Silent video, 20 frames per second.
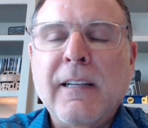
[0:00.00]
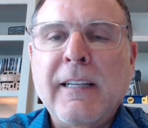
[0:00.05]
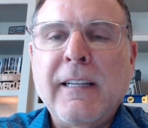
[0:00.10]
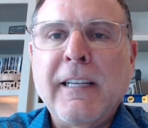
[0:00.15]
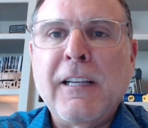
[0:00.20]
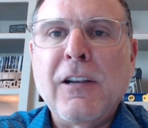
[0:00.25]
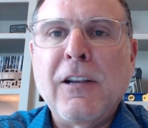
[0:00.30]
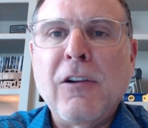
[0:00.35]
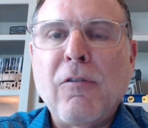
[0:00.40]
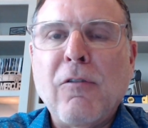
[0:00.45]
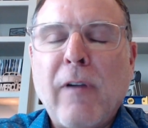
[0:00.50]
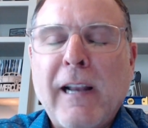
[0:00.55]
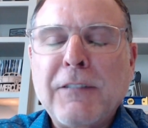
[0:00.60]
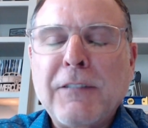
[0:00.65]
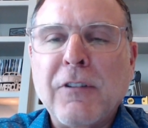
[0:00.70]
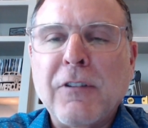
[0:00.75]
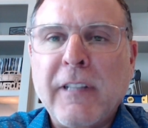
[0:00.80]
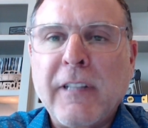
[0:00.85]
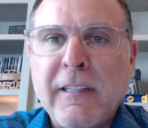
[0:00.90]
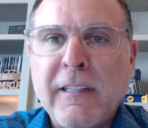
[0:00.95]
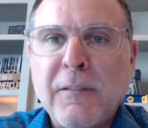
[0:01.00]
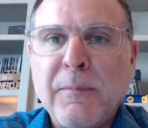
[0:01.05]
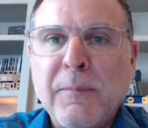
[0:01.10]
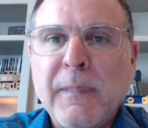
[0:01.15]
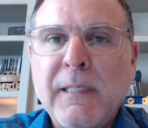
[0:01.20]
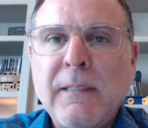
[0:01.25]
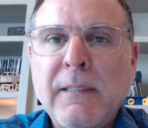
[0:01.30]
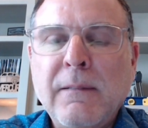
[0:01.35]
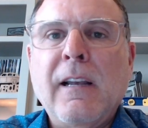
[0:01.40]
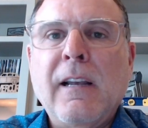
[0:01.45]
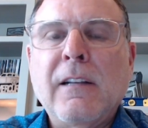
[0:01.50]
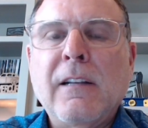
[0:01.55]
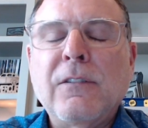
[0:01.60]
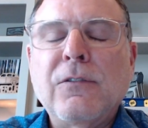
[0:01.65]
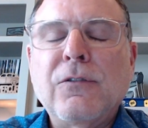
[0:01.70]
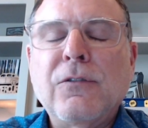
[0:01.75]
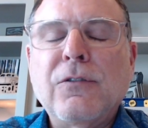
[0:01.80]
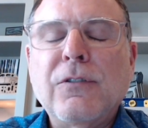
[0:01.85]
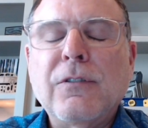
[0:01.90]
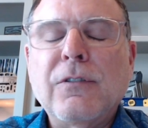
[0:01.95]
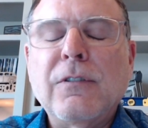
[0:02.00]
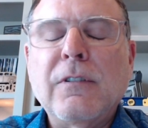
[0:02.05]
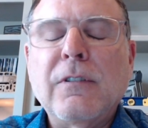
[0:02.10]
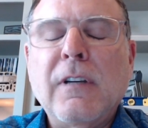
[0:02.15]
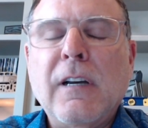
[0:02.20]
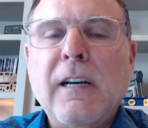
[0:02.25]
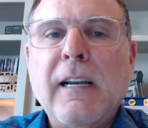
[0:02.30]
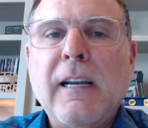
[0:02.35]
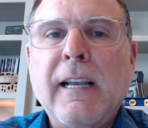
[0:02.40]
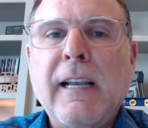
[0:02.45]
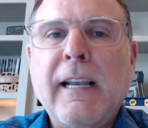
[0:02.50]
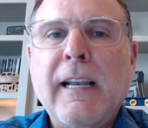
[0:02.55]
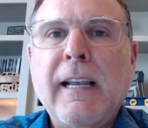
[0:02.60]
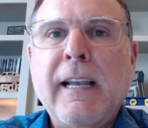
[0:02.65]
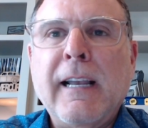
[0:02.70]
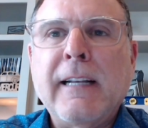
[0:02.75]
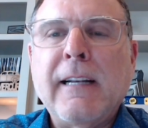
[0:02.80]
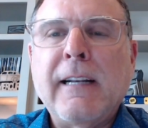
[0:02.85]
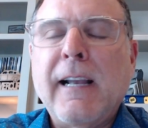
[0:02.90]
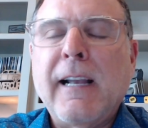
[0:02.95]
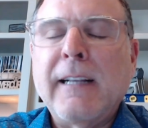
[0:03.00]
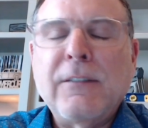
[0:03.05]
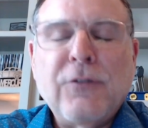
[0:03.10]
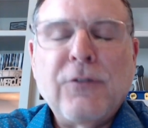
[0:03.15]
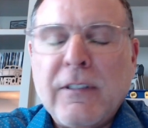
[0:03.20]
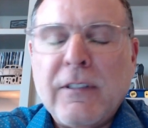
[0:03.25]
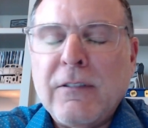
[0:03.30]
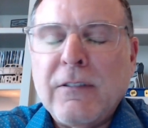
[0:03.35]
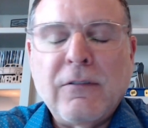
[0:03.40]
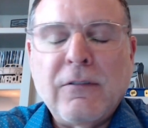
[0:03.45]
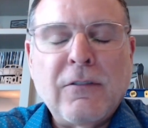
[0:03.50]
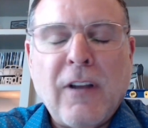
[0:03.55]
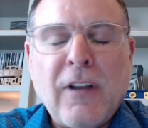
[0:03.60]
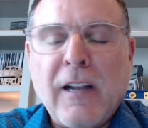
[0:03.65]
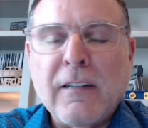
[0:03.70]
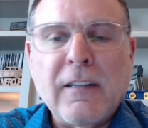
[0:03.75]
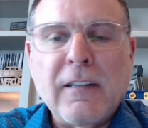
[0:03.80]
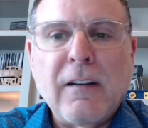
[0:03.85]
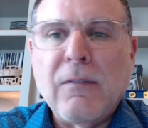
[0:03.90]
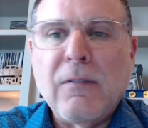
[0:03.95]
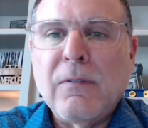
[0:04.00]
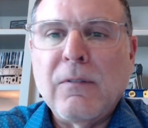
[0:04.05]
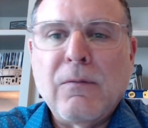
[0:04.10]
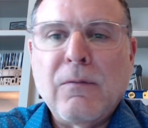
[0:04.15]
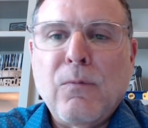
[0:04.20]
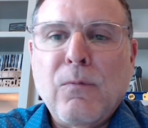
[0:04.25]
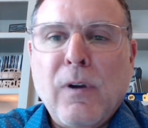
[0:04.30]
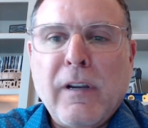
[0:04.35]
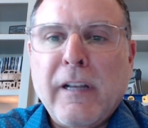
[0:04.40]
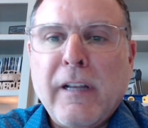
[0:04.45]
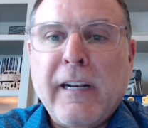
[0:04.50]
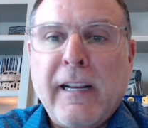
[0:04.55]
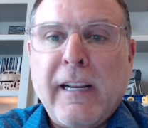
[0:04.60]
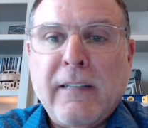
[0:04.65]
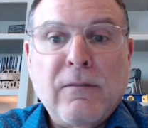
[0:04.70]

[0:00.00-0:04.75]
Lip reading: he congratulated me. And I said, Don, what can I